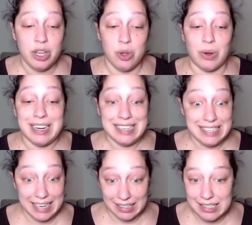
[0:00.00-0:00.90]
your
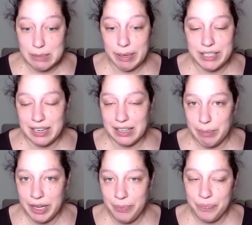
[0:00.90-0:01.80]
daily spending
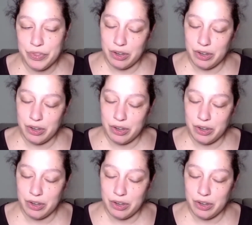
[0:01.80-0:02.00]
limit,